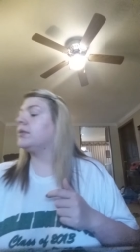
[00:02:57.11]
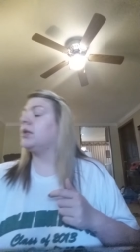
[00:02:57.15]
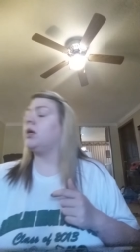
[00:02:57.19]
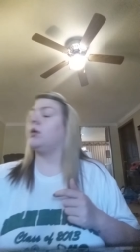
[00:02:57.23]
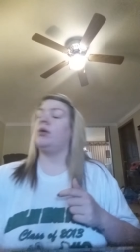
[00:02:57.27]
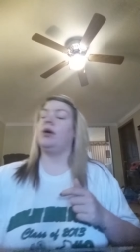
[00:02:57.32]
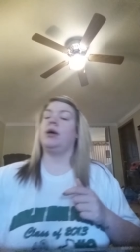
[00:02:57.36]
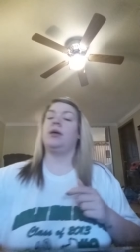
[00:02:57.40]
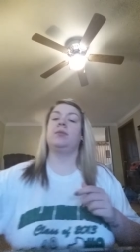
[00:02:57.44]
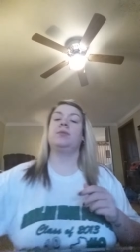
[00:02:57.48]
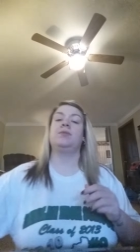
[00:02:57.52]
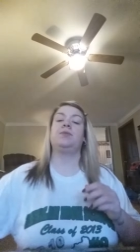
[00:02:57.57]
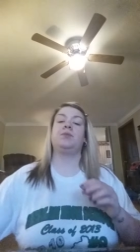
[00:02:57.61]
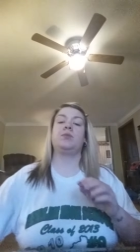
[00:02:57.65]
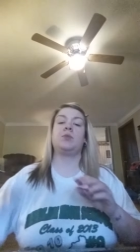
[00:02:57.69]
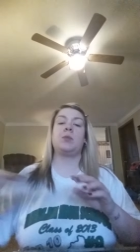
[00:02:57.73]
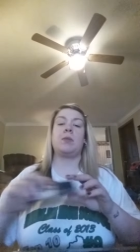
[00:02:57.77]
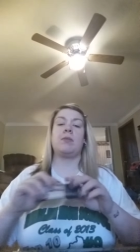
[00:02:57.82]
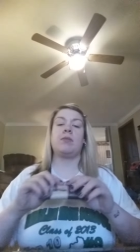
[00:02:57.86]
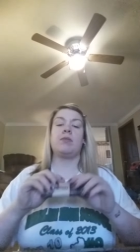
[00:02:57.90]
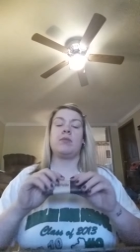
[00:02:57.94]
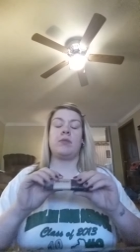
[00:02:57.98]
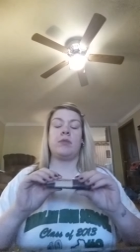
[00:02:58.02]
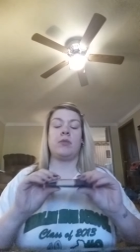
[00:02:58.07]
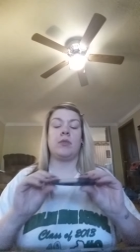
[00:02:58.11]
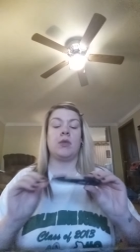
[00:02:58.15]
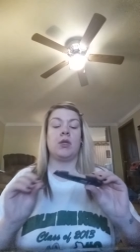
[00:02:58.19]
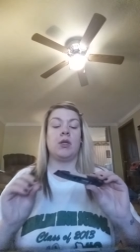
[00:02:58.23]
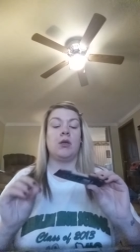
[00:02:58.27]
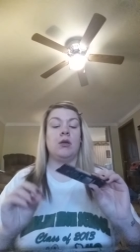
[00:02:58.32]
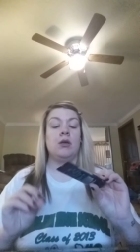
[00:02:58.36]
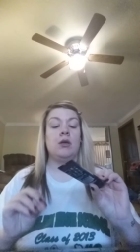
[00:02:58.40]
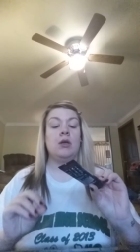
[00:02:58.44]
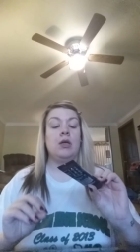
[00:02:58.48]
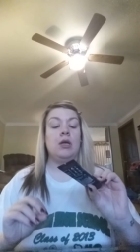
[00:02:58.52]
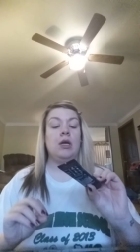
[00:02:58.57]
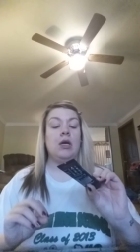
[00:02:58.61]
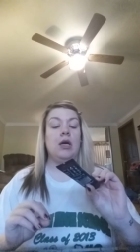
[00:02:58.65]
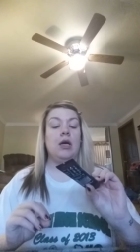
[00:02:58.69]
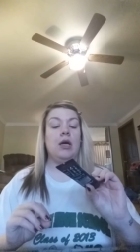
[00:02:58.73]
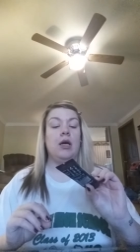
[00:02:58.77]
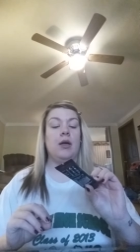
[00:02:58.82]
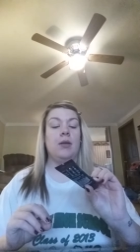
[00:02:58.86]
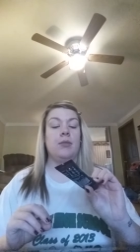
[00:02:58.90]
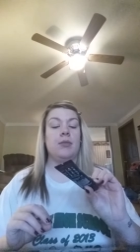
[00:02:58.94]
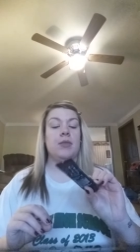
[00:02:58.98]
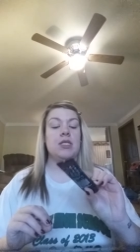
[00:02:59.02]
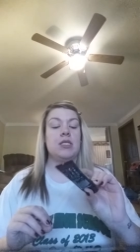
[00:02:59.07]
Okay.
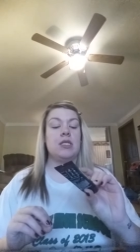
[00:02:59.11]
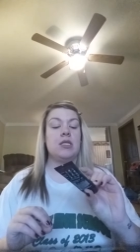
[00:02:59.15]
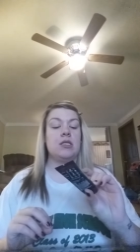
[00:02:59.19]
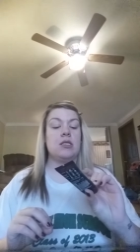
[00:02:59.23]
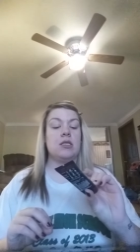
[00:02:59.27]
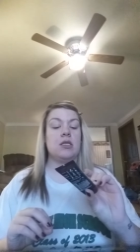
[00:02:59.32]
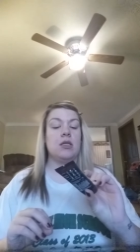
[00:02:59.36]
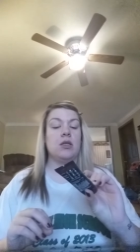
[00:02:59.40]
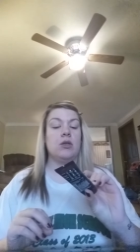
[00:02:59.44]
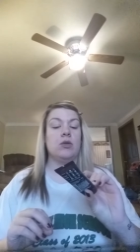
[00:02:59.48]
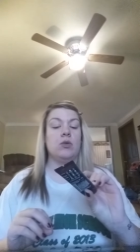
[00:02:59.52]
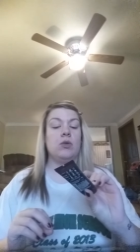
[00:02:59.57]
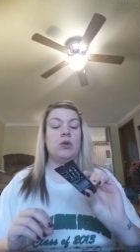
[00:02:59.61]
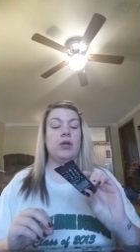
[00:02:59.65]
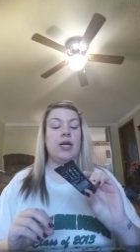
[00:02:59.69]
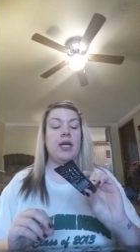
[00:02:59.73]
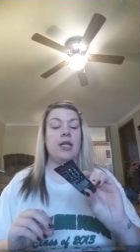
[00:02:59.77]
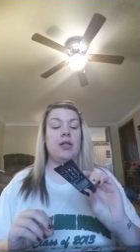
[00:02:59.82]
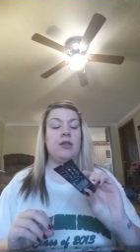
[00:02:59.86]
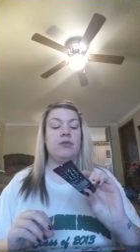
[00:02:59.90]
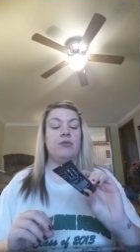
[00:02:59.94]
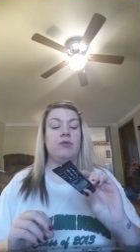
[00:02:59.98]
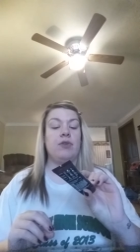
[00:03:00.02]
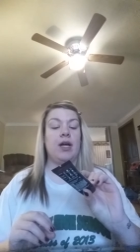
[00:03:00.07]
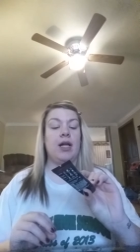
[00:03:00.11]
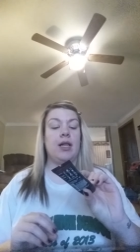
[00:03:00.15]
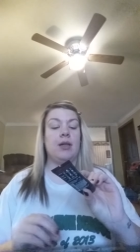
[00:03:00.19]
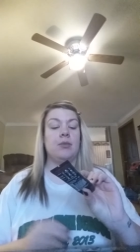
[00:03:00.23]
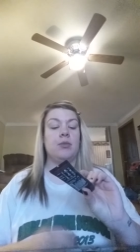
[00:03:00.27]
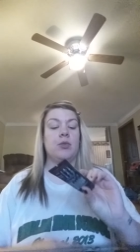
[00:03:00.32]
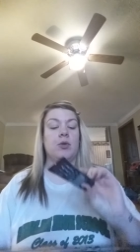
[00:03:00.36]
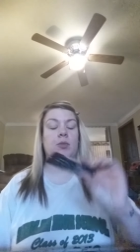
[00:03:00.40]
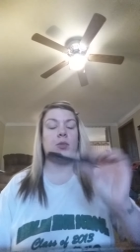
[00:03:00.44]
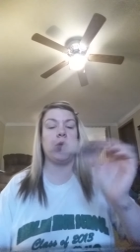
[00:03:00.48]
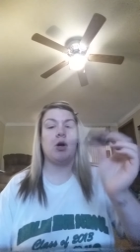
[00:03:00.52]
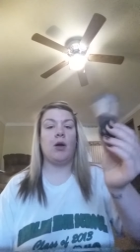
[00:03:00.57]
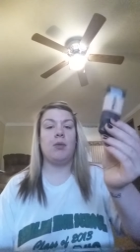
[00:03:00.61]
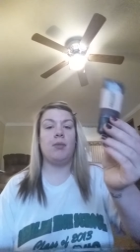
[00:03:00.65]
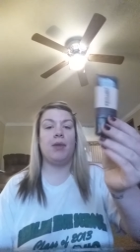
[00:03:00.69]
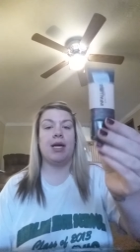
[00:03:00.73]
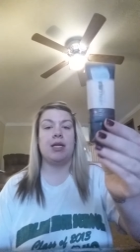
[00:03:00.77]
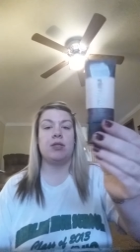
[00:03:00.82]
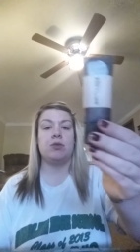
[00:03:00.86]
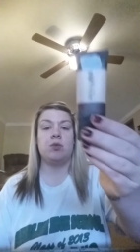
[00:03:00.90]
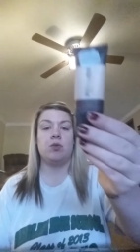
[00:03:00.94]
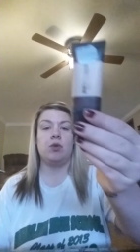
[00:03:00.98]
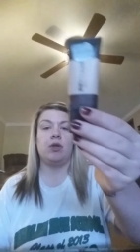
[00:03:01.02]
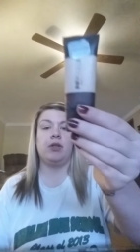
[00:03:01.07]
This is the Loreal Infallable Pro
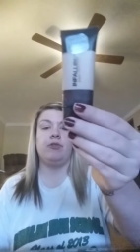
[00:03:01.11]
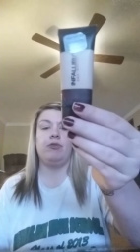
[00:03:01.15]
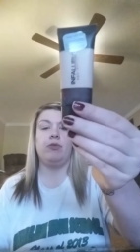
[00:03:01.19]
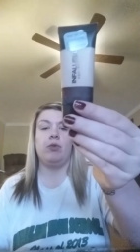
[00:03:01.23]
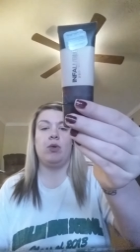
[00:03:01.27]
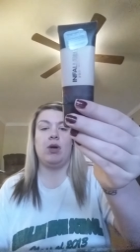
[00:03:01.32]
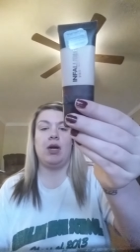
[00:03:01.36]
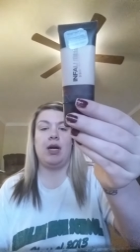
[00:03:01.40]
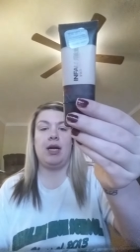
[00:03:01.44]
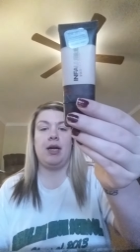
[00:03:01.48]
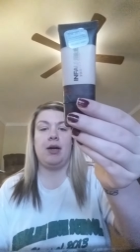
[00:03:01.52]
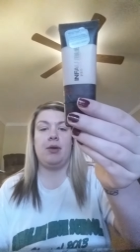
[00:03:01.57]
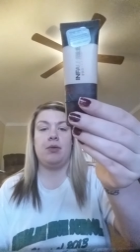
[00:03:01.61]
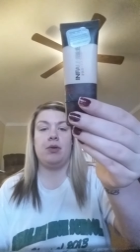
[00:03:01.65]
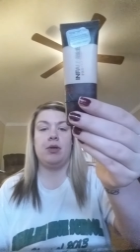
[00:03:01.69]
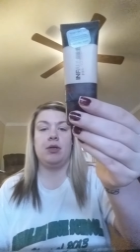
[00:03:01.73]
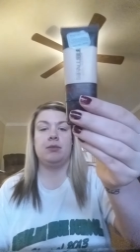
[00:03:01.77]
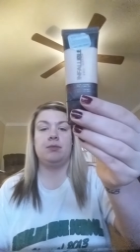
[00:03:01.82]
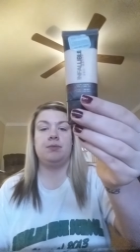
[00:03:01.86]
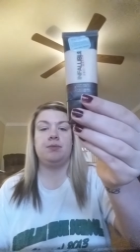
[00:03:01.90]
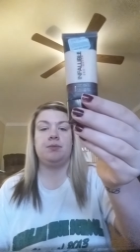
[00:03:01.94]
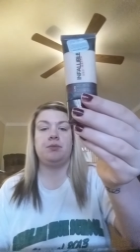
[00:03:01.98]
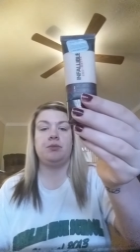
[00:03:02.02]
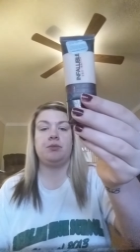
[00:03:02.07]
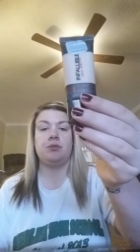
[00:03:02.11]
Matte 24 Hour.